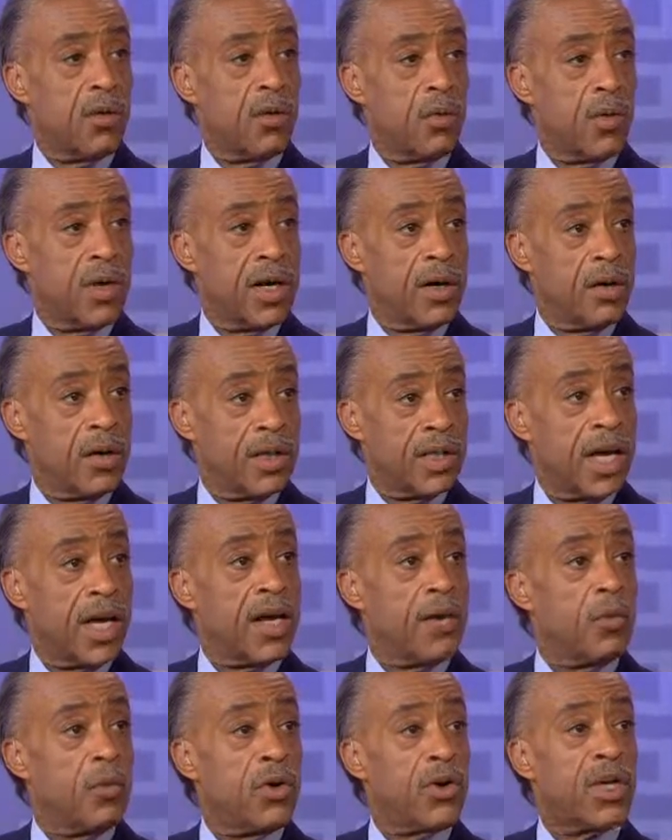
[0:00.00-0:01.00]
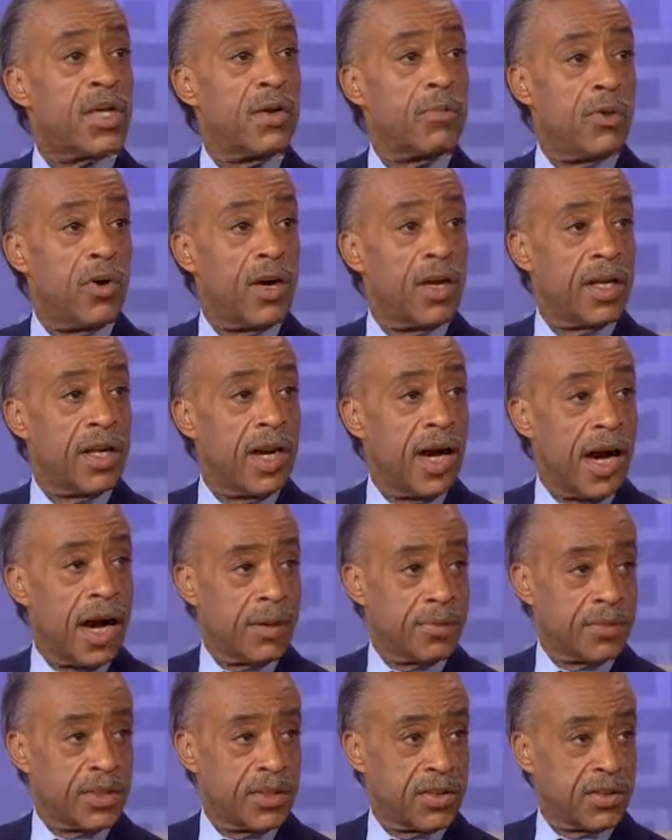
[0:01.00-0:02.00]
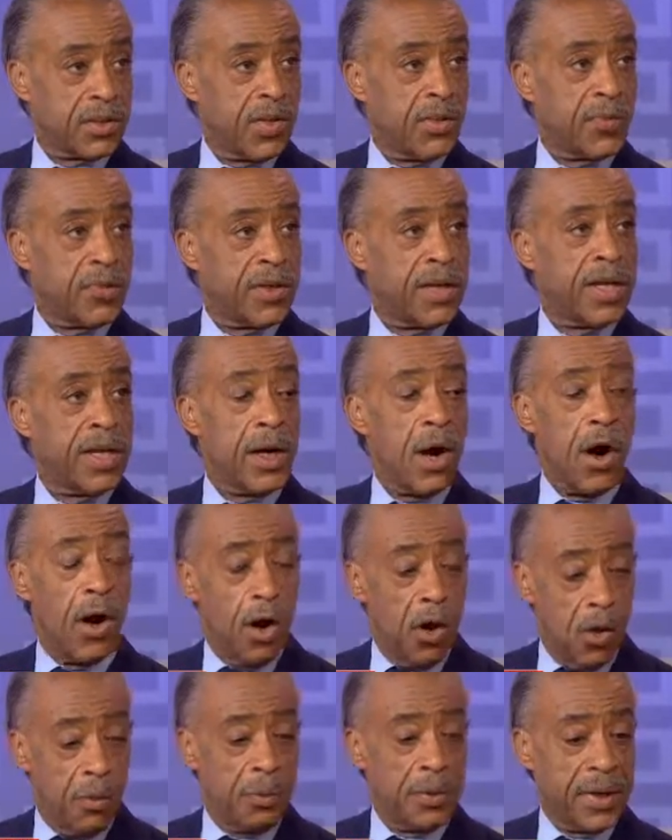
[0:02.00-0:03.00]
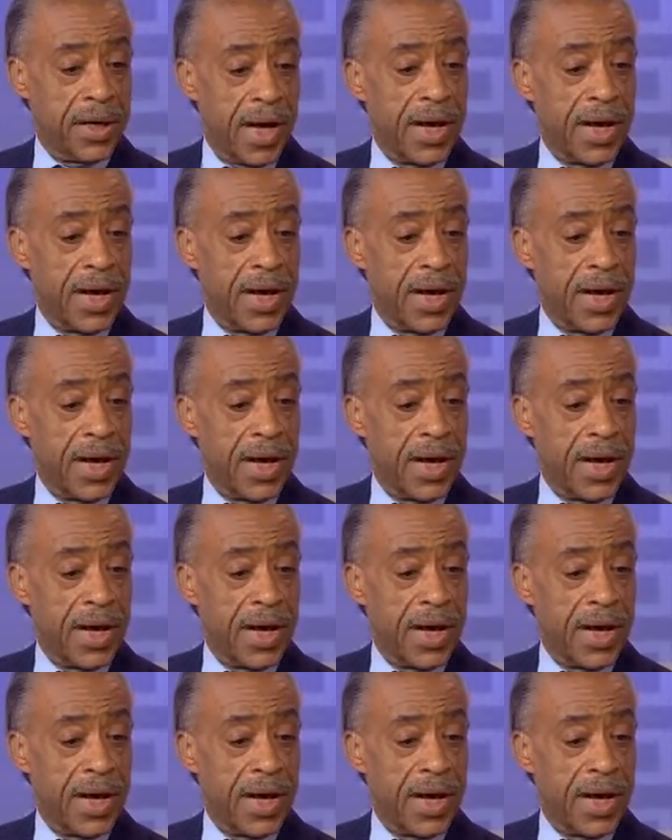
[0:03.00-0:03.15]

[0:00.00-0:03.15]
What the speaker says: Where they will keep all their options open.